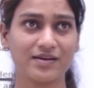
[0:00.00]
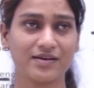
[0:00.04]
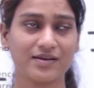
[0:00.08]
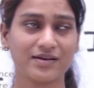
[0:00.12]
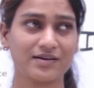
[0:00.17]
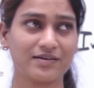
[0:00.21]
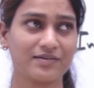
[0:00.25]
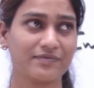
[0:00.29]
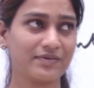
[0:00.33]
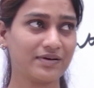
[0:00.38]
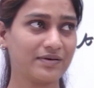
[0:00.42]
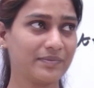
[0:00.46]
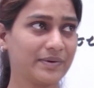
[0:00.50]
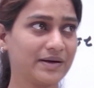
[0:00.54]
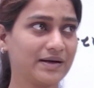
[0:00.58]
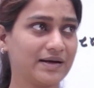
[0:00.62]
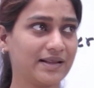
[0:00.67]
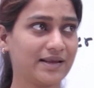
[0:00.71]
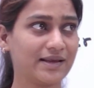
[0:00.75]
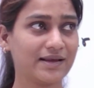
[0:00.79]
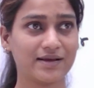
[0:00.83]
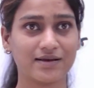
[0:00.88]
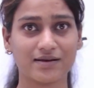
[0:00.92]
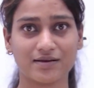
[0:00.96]
will be
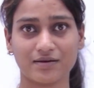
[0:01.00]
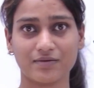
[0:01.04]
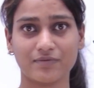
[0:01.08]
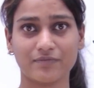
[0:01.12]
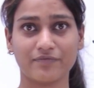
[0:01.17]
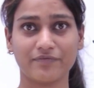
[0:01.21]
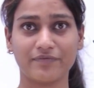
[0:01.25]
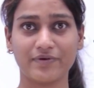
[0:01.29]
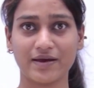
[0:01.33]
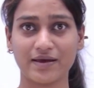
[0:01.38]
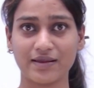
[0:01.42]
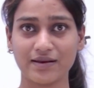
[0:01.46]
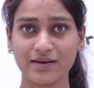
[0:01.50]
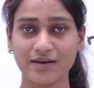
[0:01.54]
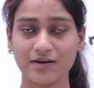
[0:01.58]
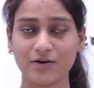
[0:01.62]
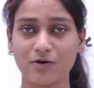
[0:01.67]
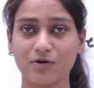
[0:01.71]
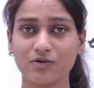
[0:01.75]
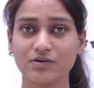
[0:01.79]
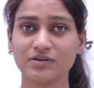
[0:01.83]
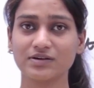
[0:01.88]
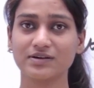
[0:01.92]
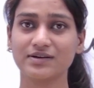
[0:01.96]
take very
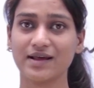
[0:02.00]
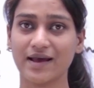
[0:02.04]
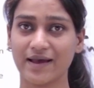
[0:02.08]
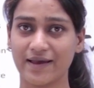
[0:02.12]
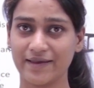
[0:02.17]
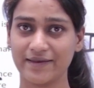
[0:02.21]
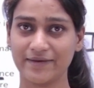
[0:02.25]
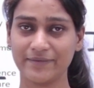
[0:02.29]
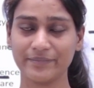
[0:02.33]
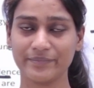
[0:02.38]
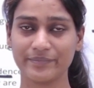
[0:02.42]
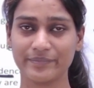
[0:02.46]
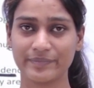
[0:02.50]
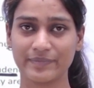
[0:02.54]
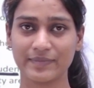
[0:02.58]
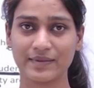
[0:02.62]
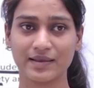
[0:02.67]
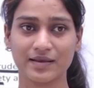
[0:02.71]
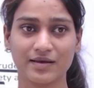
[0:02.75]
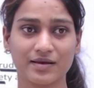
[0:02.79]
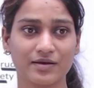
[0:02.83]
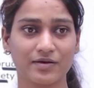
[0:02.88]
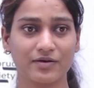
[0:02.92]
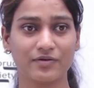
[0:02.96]
long time
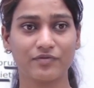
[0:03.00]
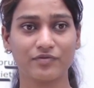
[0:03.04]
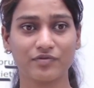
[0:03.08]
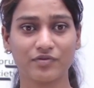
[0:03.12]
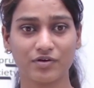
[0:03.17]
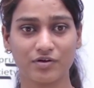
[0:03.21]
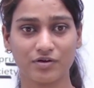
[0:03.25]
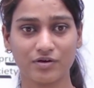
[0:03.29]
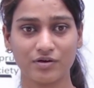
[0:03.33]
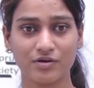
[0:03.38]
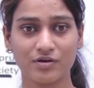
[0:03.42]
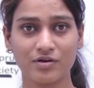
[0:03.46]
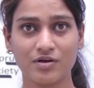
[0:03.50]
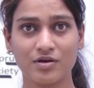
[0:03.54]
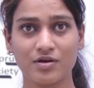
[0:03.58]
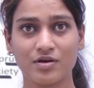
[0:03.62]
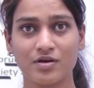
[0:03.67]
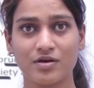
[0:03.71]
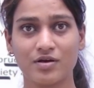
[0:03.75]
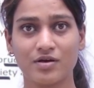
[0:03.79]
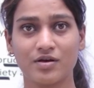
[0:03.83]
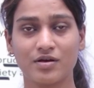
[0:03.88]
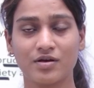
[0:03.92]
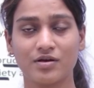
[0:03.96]
for
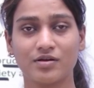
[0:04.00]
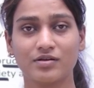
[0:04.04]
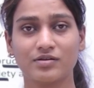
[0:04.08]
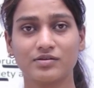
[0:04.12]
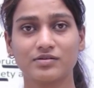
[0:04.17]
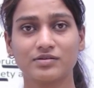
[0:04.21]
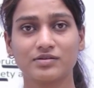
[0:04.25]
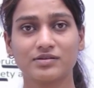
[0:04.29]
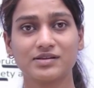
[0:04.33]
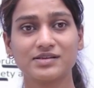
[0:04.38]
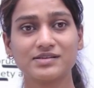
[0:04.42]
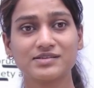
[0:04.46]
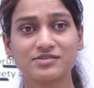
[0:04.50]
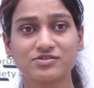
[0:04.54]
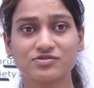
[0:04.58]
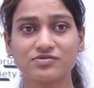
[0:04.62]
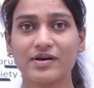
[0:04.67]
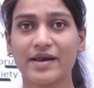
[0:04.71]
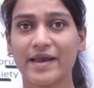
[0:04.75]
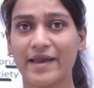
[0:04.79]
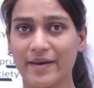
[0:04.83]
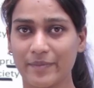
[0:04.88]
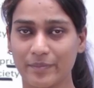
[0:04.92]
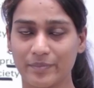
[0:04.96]
this to
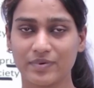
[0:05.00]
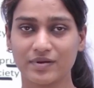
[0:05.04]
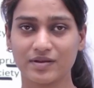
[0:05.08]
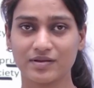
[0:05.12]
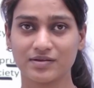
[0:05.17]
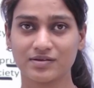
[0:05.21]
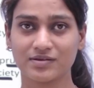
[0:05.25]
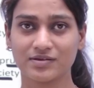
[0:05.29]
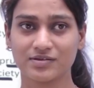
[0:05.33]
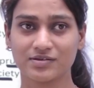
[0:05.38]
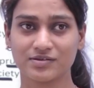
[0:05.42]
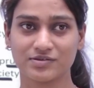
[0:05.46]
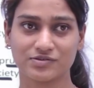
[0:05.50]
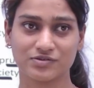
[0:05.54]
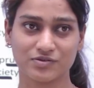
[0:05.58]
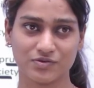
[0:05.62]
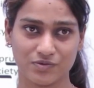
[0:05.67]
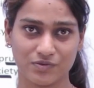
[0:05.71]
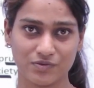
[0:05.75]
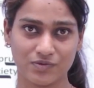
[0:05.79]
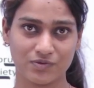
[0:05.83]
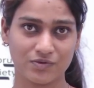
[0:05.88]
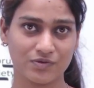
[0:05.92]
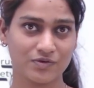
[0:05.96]
happen.
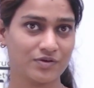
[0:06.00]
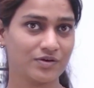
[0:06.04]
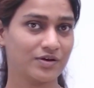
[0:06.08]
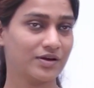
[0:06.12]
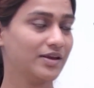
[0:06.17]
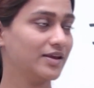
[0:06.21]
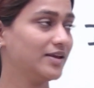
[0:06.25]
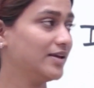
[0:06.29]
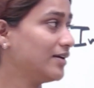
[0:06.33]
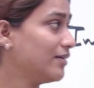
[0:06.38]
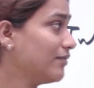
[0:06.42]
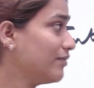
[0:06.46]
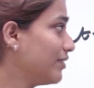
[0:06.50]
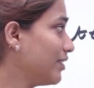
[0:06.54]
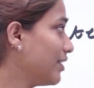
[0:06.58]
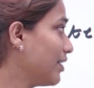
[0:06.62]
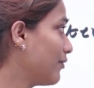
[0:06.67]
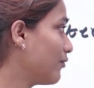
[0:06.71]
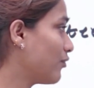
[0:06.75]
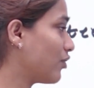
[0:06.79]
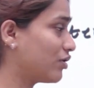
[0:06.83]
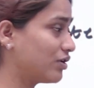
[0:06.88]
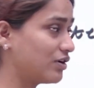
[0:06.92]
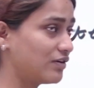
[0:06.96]
So here we have
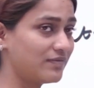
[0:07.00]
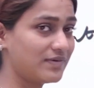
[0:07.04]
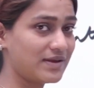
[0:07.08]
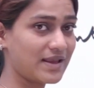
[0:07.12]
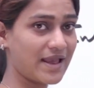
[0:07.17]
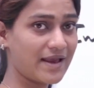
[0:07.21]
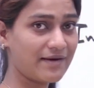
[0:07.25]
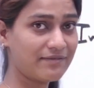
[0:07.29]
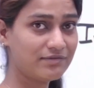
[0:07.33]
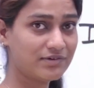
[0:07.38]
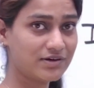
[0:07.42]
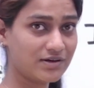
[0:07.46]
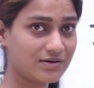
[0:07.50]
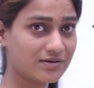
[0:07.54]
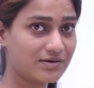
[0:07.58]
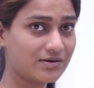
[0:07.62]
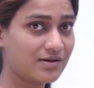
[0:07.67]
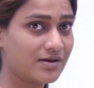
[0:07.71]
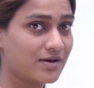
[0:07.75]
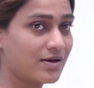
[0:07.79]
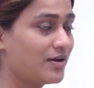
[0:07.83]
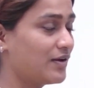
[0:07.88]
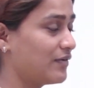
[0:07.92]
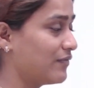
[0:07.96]
what we have done.
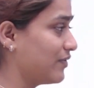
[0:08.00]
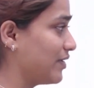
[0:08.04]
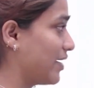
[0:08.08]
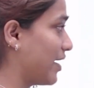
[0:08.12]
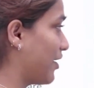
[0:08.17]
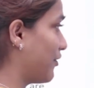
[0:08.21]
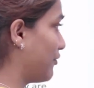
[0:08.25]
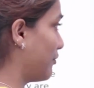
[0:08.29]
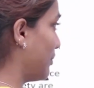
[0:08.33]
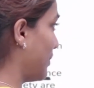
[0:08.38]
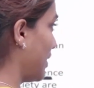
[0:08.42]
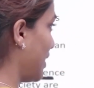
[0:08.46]
We have made